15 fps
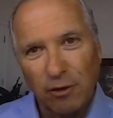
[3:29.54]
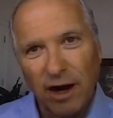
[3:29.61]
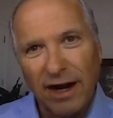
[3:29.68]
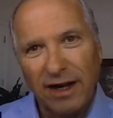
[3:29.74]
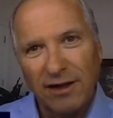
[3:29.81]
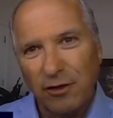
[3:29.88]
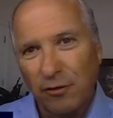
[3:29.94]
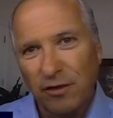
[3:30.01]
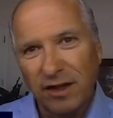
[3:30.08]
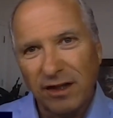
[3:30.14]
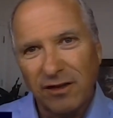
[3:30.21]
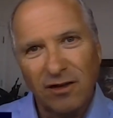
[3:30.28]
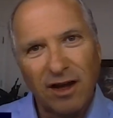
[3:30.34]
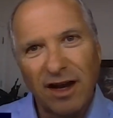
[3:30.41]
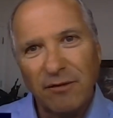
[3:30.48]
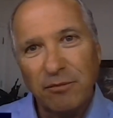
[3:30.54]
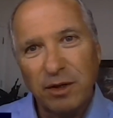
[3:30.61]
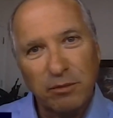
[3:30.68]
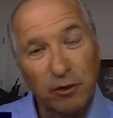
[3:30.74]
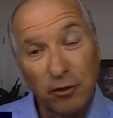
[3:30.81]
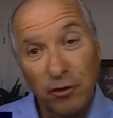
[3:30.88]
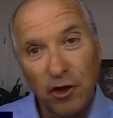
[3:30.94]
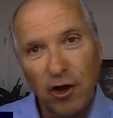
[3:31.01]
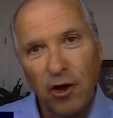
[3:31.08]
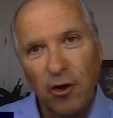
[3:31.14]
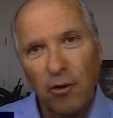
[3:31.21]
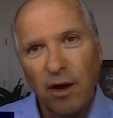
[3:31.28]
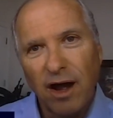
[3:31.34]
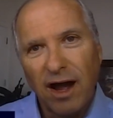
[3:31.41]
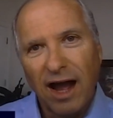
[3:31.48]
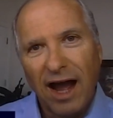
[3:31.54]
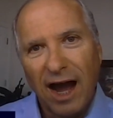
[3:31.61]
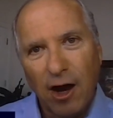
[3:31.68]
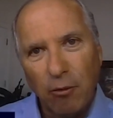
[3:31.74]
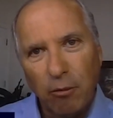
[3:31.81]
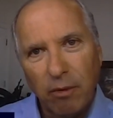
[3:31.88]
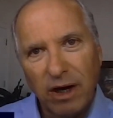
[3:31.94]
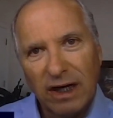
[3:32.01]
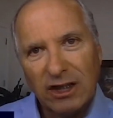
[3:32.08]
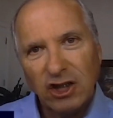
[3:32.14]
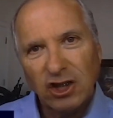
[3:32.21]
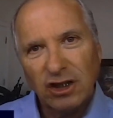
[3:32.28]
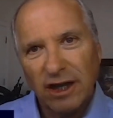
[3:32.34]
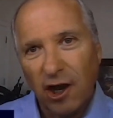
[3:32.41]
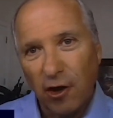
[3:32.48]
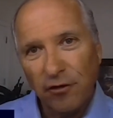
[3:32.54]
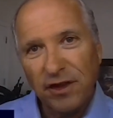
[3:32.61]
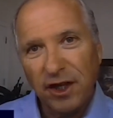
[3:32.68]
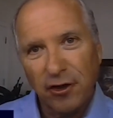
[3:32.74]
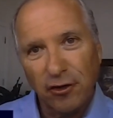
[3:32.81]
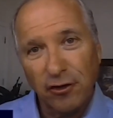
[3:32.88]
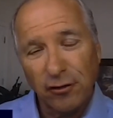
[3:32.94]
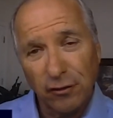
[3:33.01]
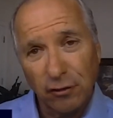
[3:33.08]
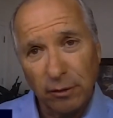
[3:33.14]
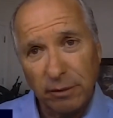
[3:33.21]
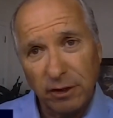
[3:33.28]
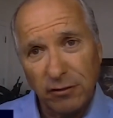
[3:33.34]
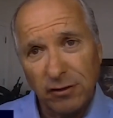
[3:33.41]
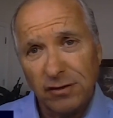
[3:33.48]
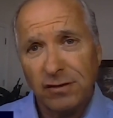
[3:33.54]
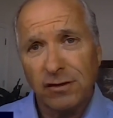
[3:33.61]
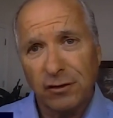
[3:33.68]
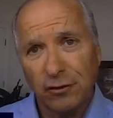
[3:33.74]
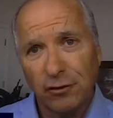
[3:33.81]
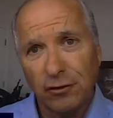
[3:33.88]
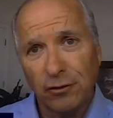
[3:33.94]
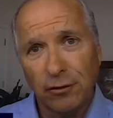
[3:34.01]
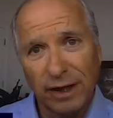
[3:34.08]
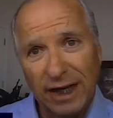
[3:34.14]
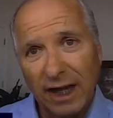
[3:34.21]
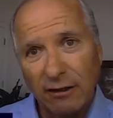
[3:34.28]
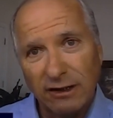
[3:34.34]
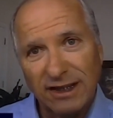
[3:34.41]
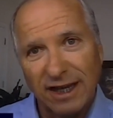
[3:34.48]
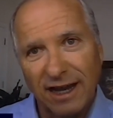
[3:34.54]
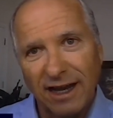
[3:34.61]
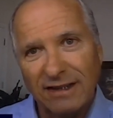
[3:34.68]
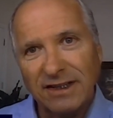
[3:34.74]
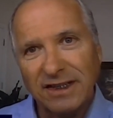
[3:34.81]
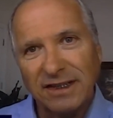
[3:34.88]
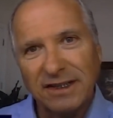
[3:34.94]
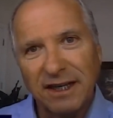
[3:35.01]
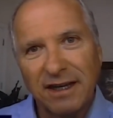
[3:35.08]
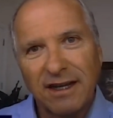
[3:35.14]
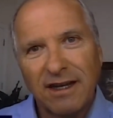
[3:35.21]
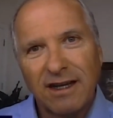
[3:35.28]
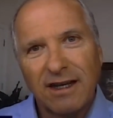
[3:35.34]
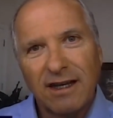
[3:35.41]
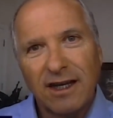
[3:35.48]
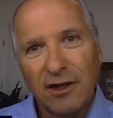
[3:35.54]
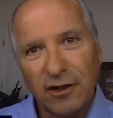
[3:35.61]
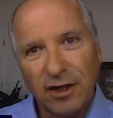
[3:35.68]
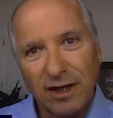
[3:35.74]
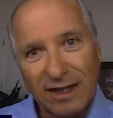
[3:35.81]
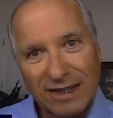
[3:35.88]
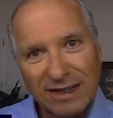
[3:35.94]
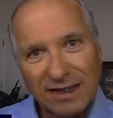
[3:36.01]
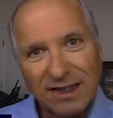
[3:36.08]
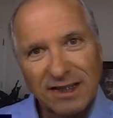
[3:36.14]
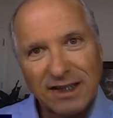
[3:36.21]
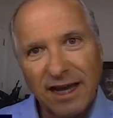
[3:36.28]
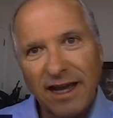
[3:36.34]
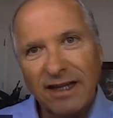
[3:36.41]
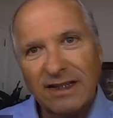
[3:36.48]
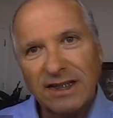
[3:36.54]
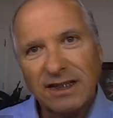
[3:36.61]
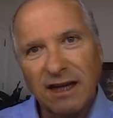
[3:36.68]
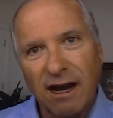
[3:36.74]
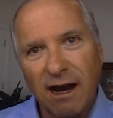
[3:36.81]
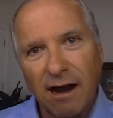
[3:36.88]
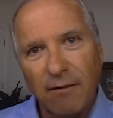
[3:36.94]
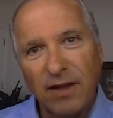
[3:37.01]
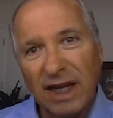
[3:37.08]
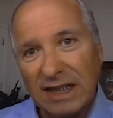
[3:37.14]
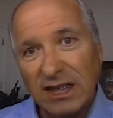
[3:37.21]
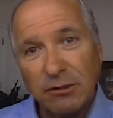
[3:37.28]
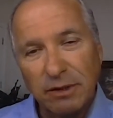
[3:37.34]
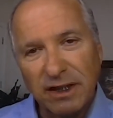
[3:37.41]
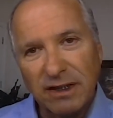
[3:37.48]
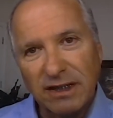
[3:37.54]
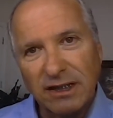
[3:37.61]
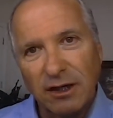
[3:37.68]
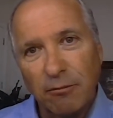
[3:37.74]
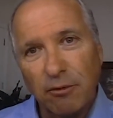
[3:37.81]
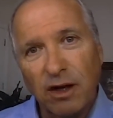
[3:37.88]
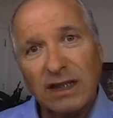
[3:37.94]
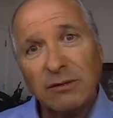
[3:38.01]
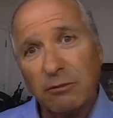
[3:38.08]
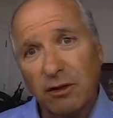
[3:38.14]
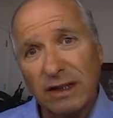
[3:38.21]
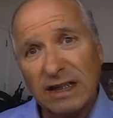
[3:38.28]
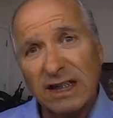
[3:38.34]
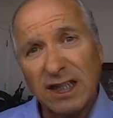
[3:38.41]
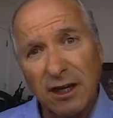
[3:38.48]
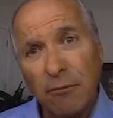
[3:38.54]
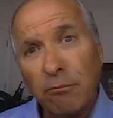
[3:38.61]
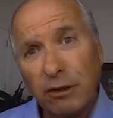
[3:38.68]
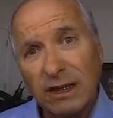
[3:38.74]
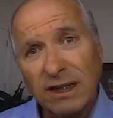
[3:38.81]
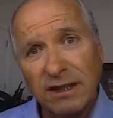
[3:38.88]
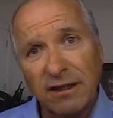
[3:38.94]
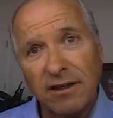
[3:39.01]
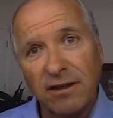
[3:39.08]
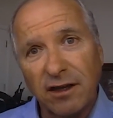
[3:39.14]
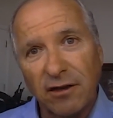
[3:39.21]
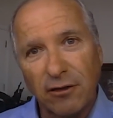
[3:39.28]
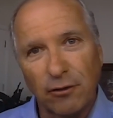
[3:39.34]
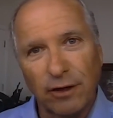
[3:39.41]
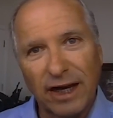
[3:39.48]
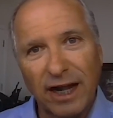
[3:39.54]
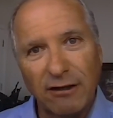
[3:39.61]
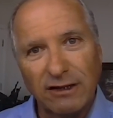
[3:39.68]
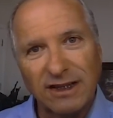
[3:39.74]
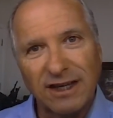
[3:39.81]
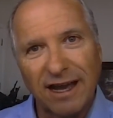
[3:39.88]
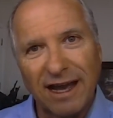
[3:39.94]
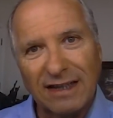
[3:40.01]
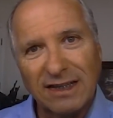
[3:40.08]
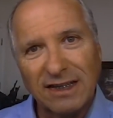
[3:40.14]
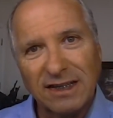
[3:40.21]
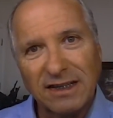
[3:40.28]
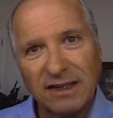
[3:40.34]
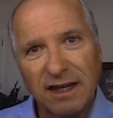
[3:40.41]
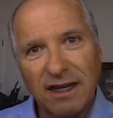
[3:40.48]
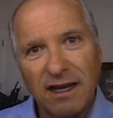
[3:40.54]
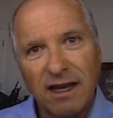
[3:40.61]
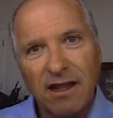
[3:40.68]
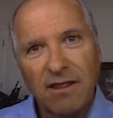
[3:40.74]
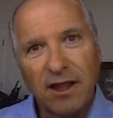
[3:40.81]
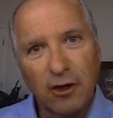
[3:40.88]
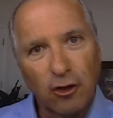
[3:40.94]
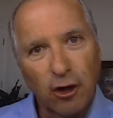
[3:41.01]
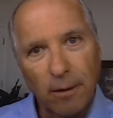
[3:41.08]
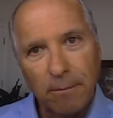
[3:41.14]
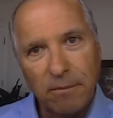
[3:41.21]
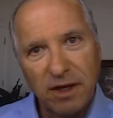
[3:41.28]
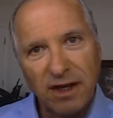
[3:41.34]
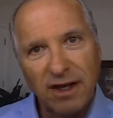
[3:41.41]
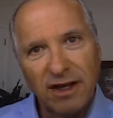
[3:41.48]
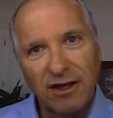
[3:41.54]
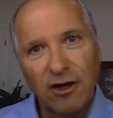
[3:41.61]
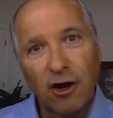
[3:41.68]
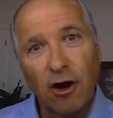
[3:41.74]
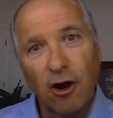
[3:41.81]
right. I don't think a lot of people know how much healthcare contributes to greenhouse gases. In the United States, the estimate is approximately 10% of the greenhouse gases that are emitted